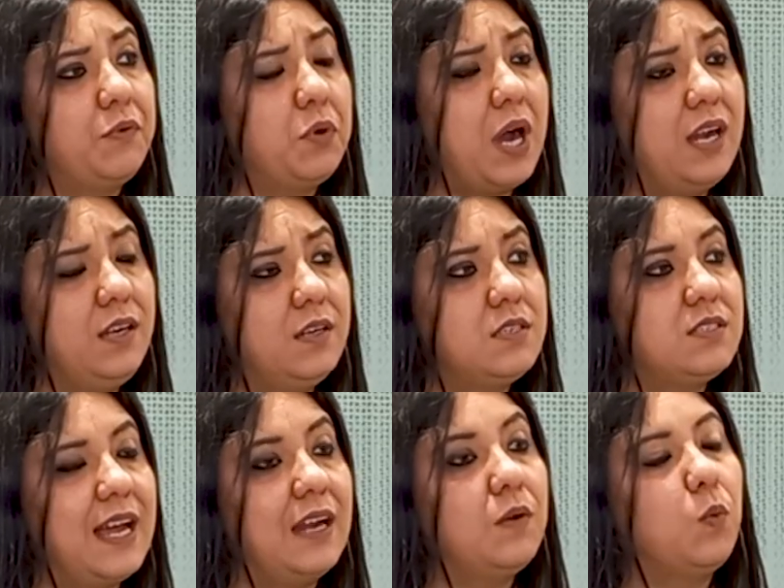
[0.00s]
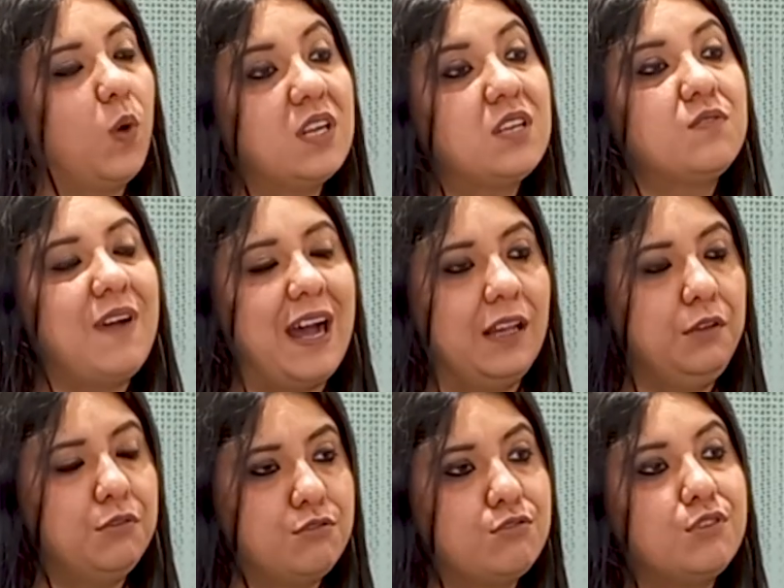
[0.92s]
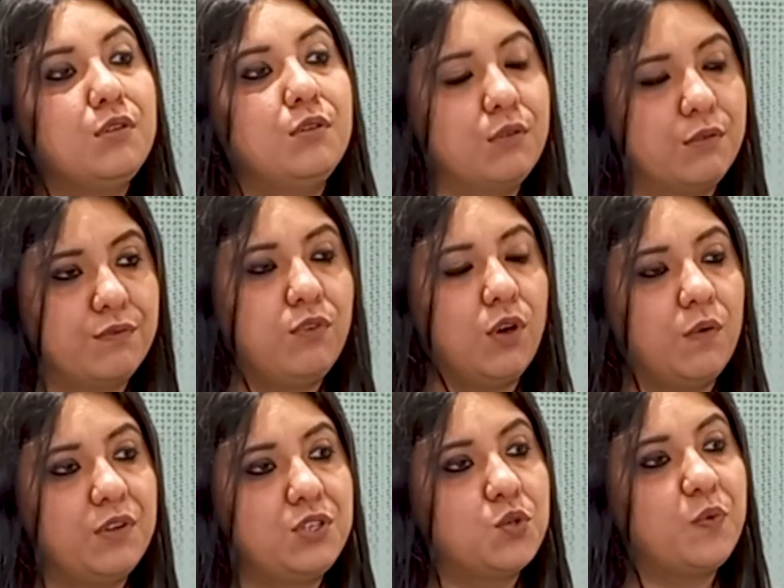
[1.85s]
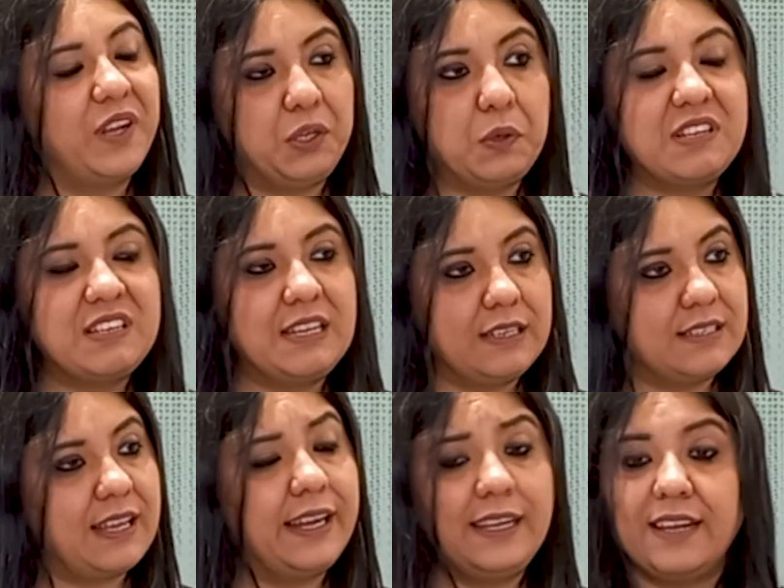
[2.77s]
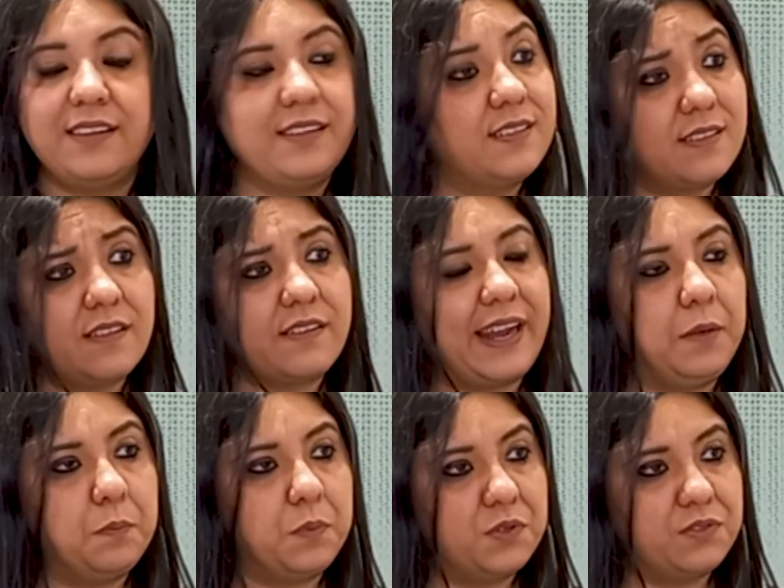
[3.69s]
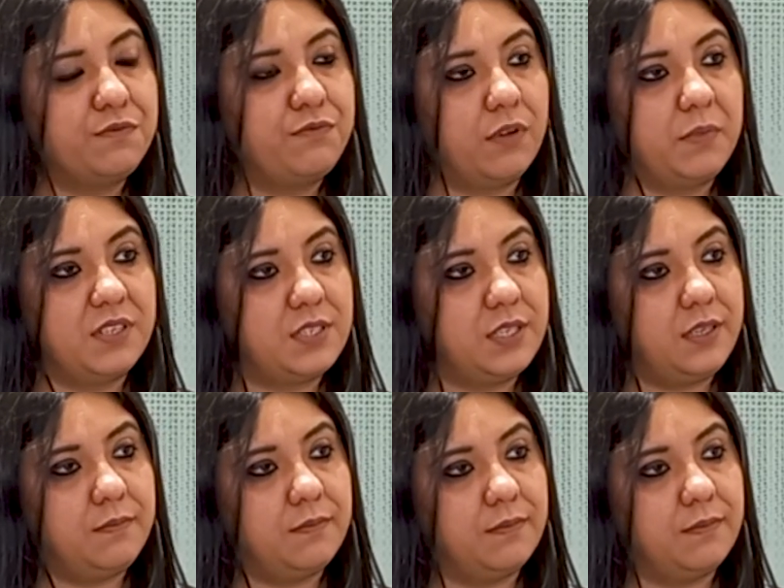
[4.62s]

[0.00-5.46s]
to understand, what values do you look forward to when you decide that this is the right person for my team?